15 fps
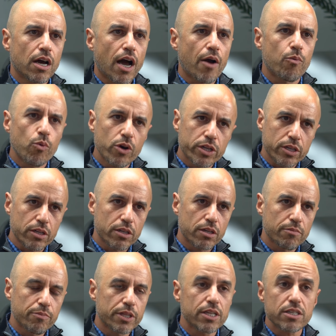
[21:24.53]
I wouldn't,
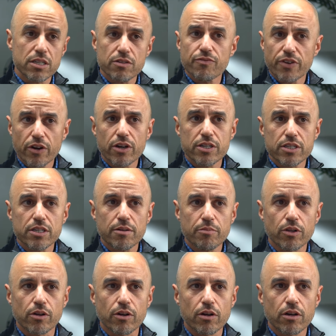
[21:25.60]
but this is very
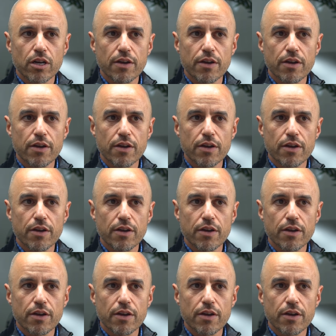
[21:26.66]
similar.